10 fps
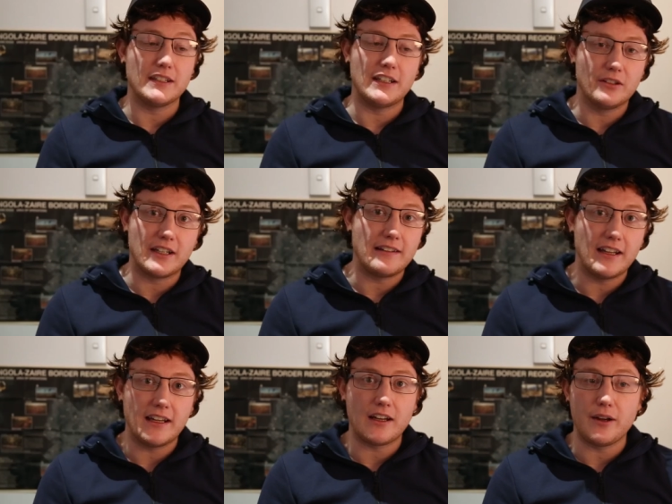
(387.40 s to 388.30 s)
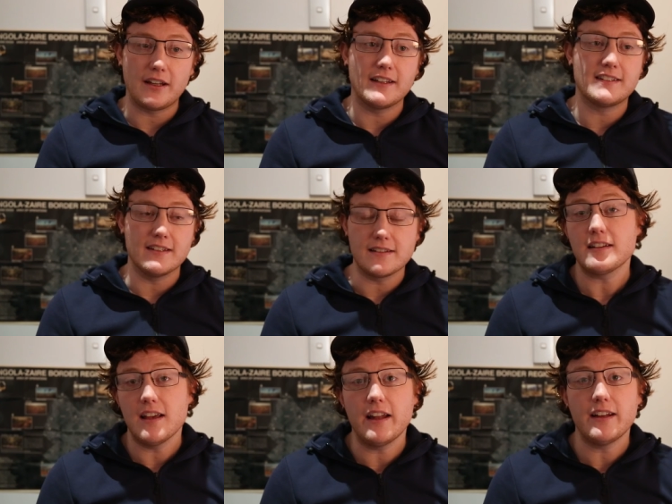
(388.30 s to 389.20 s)
really looking there going this is
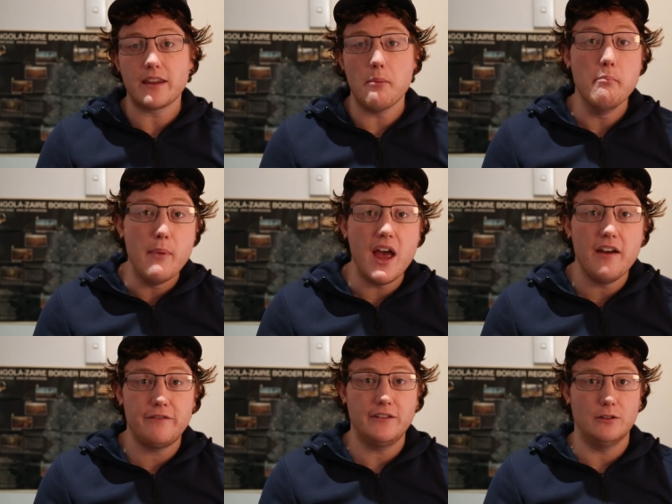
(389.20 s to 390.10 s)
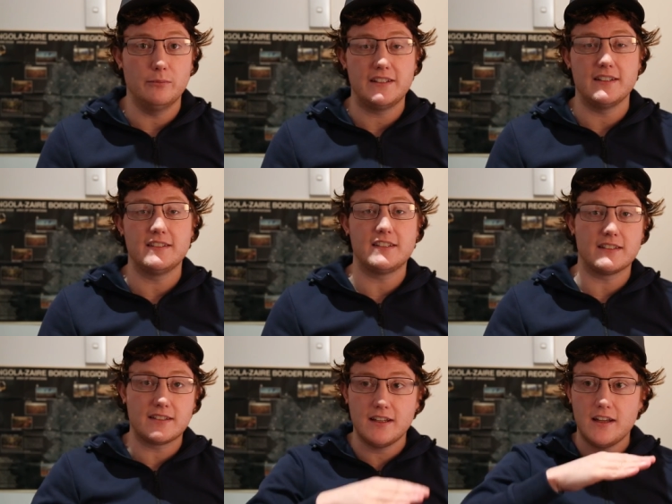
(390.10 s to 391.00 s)
another meh film this is
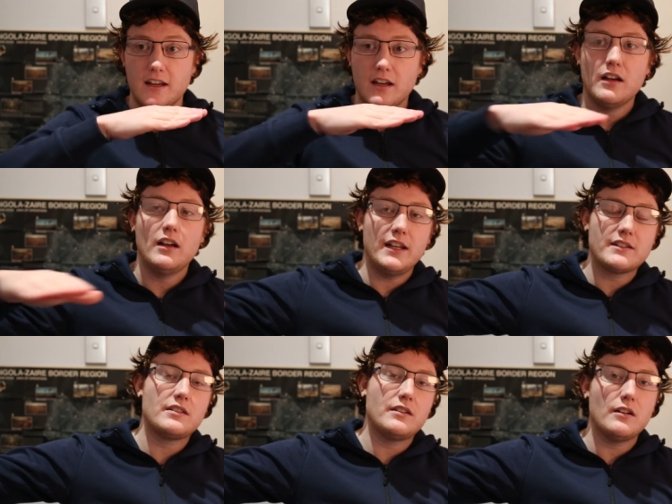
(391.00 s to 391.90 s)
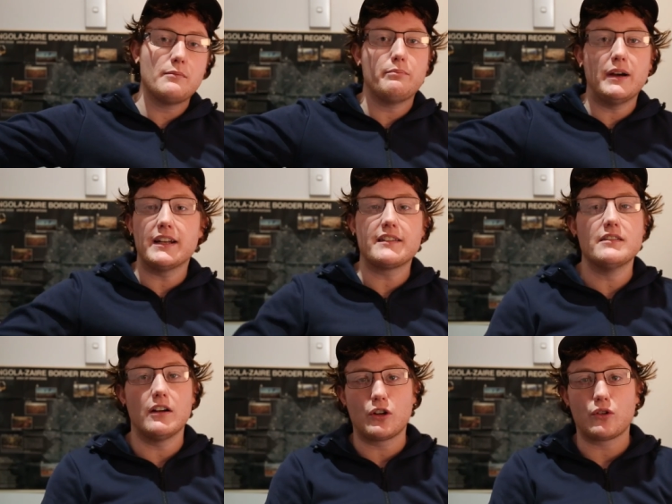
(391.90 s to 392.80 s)
just it's good but
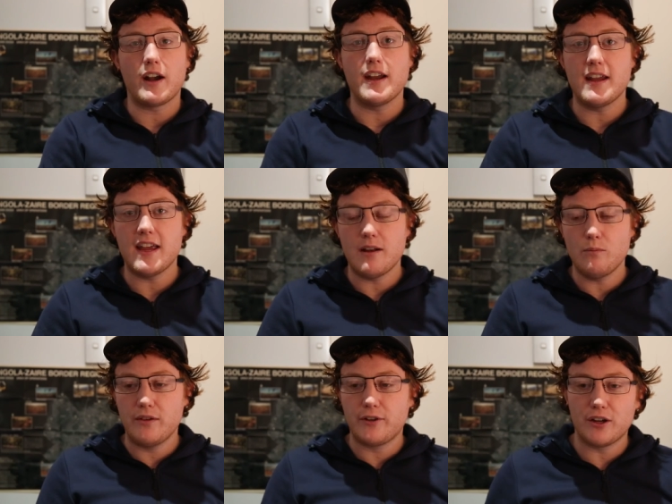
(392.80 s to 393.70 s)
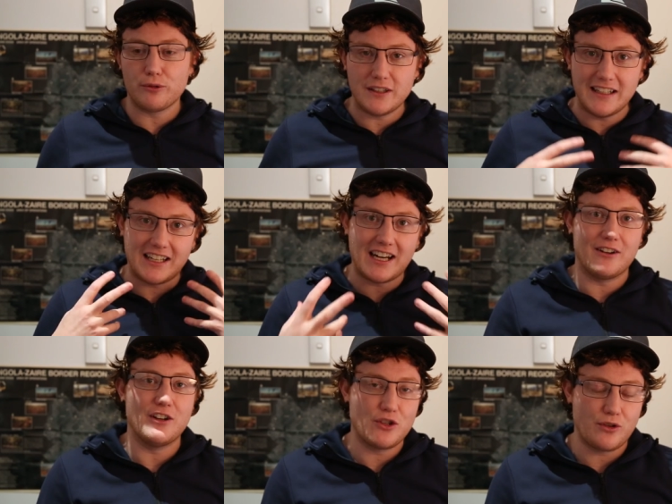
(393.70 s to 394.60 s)
it's not great and we've got to really
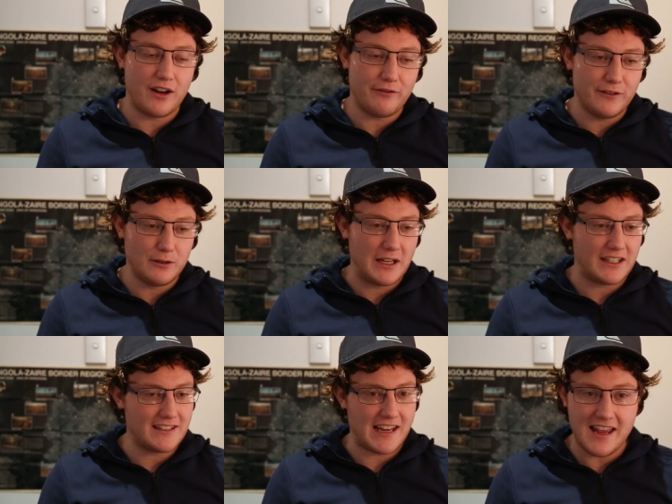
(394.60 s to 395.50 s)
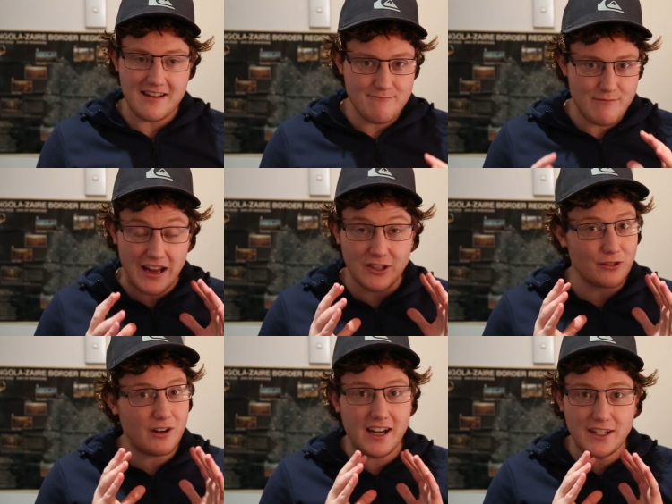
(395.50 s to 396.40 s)
encourage great filmmakers and
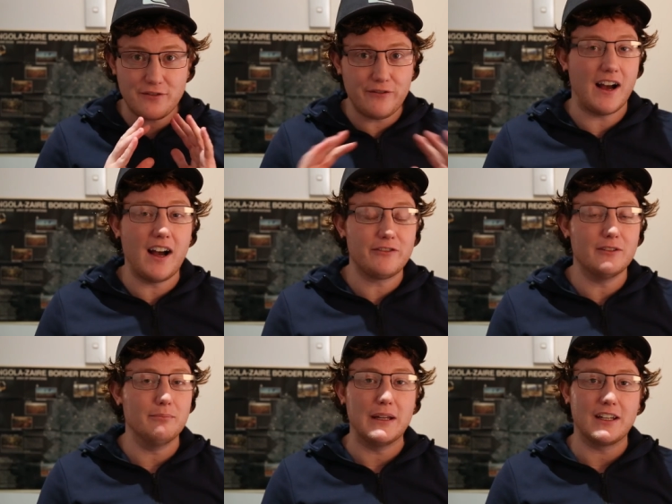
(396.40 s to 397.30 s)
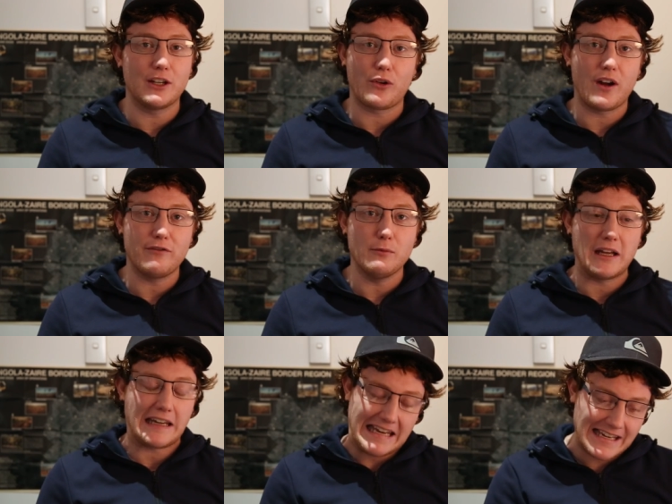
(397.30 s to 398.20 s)
Edgar Wright is far from being a great
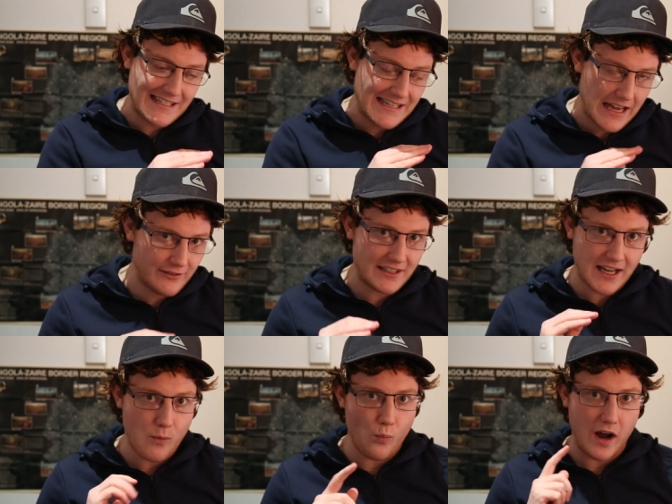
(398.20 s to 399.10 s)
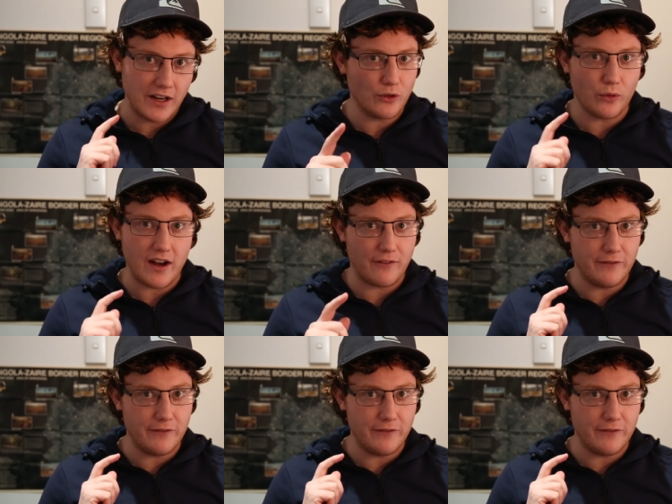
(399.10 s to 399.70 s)
filmmaker he has never done one great